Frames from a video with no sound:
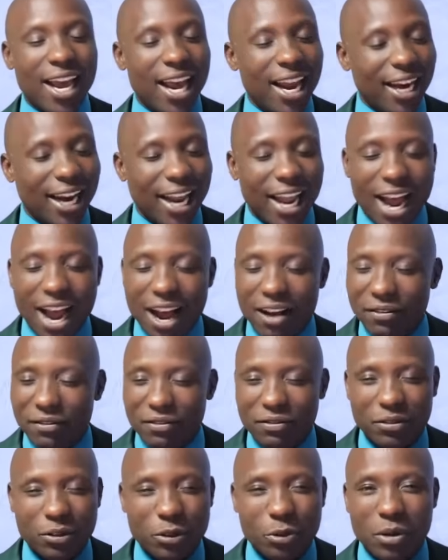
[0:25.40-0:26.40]
And I
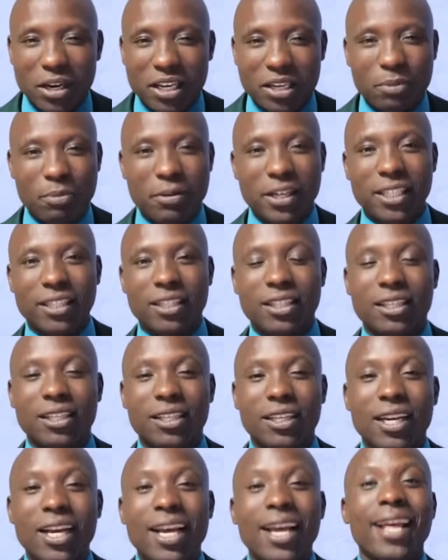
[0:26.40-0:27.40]
have to
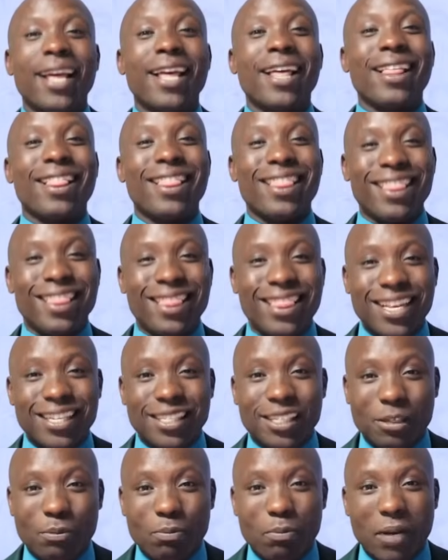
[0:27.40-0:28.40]
admit,
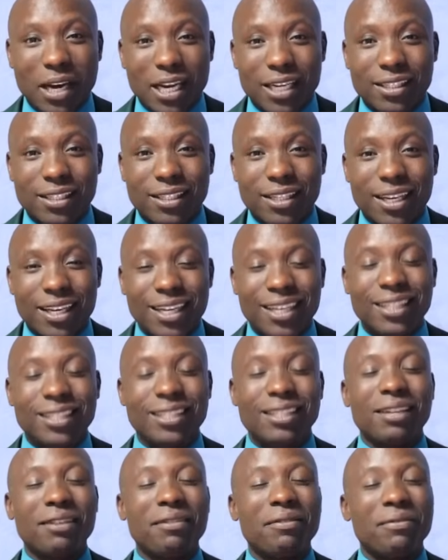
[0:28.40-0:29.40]
this place
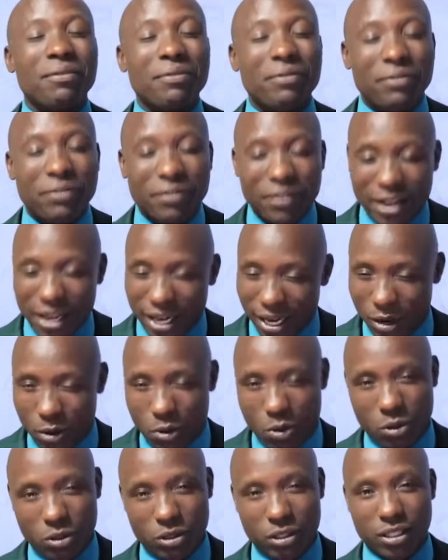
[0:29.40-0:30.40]
is very
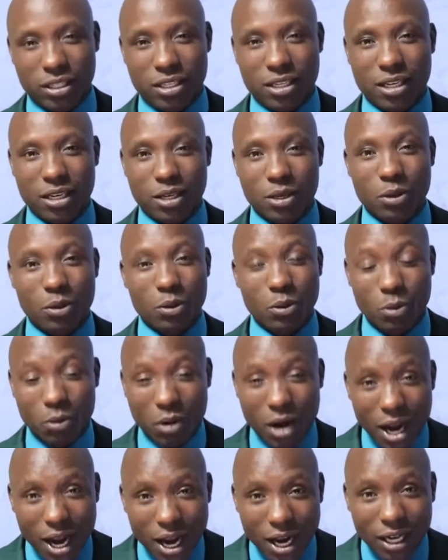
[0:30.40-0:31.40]
cold.
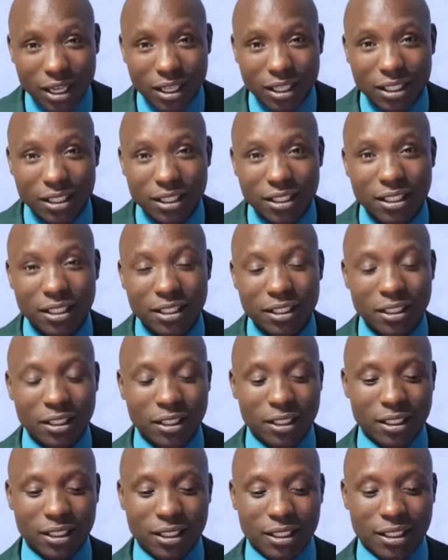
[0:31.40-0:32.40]
Wow!
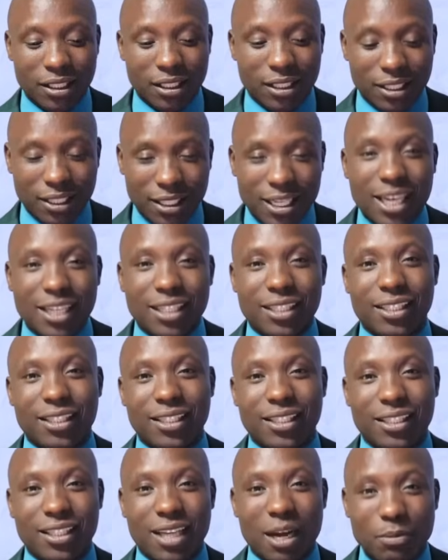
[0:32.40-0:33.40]

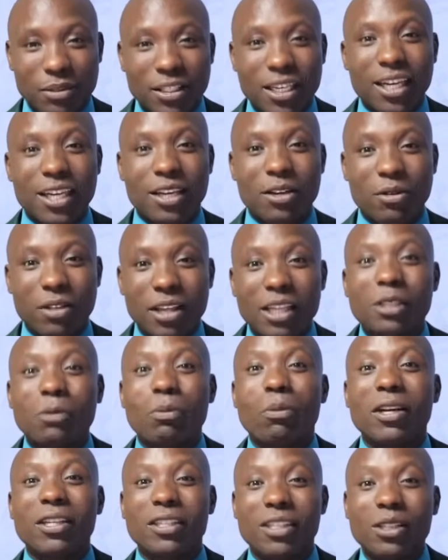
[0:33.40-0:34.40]
Yes, I'm telling you, this
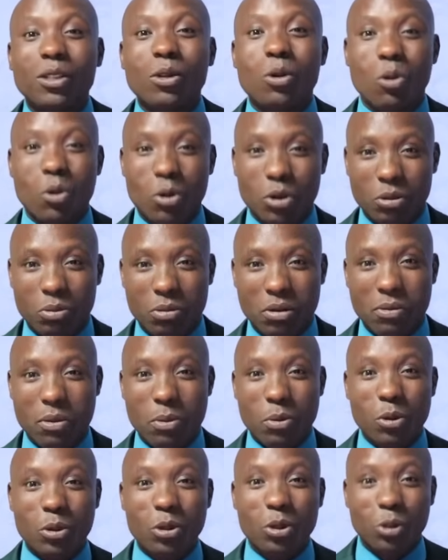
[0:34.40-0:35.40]
place is cold. Maybe
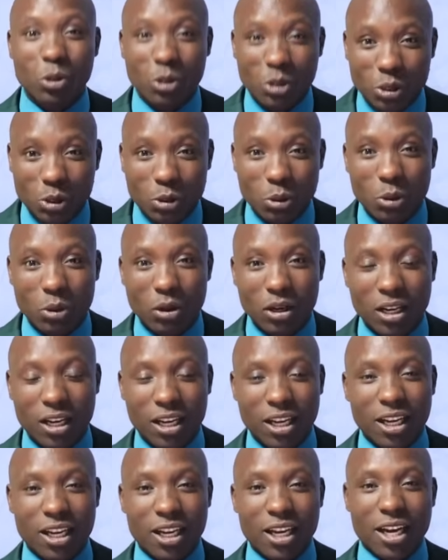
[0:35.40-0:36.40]
I'm not used to
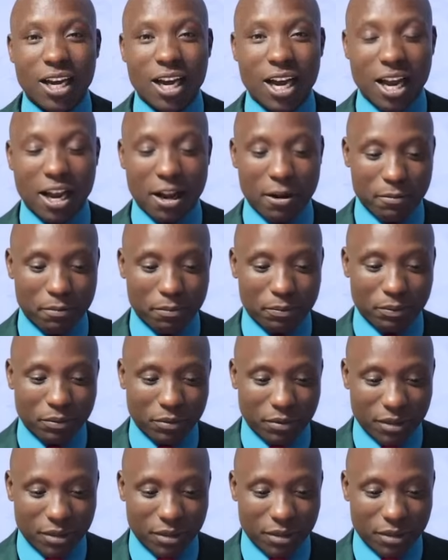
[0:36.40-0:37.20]
so